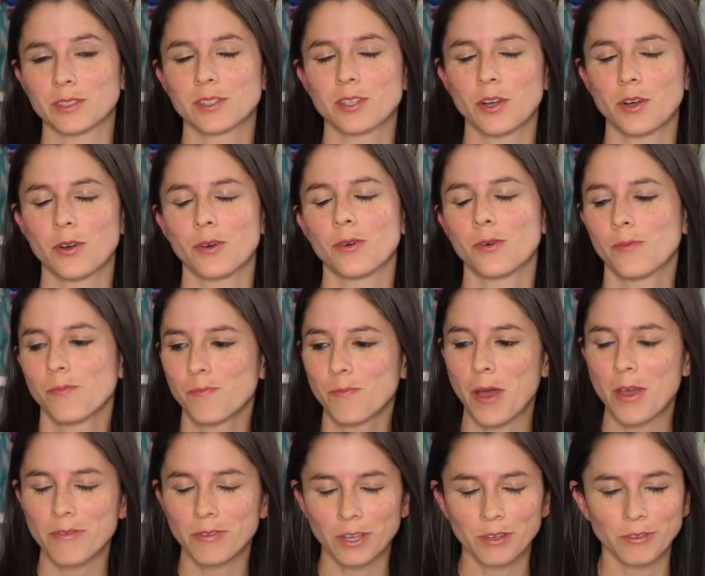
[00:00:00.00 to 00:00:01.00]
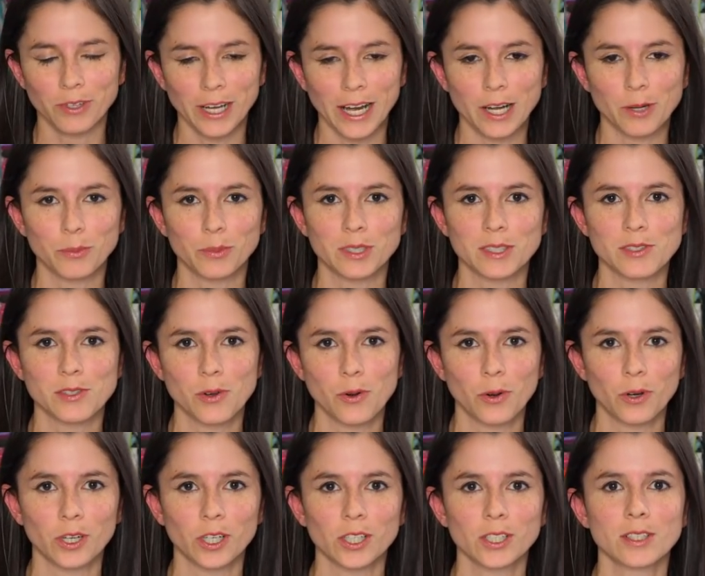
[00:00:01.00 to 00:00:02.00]
So my favorite animal is a
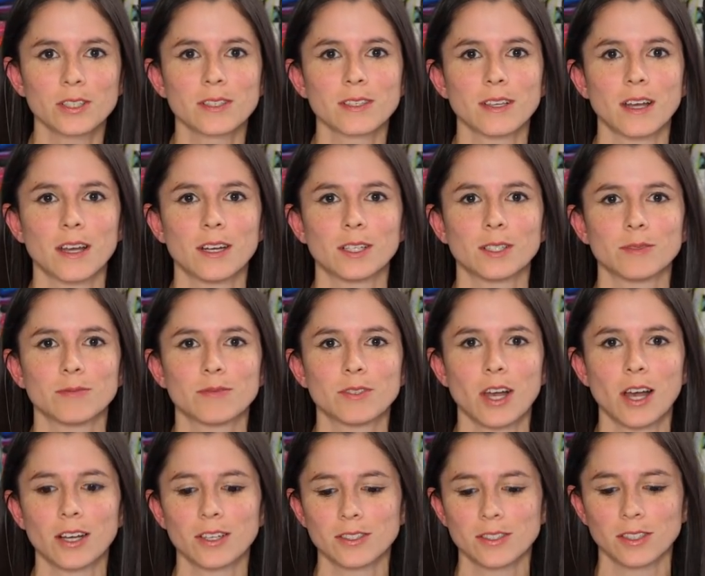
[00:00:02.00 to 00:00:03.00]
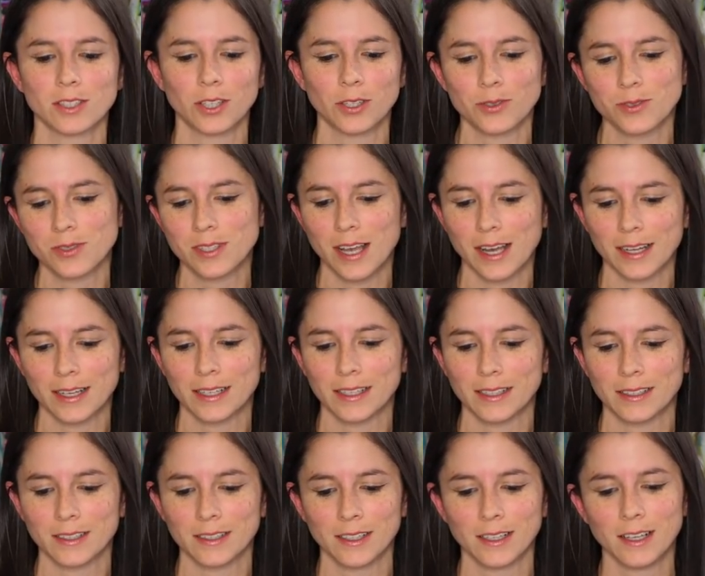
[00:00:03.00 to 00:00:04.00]
horse. Uh, dog's a close
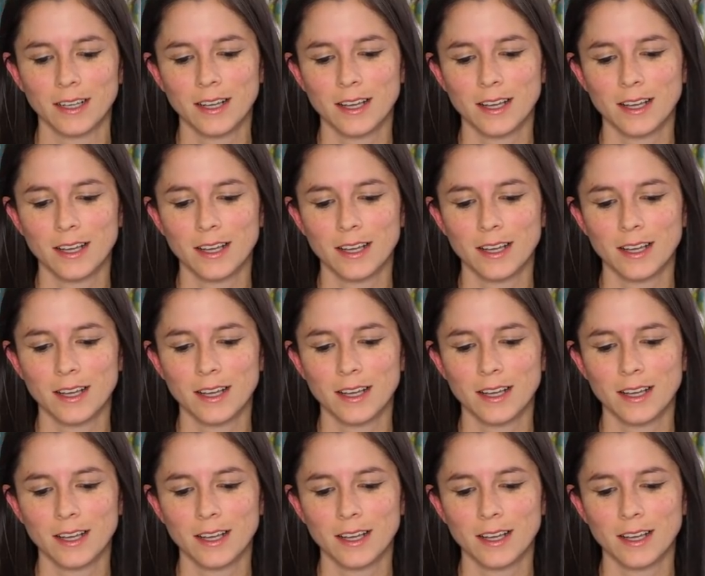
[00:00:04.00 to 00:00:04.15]
second.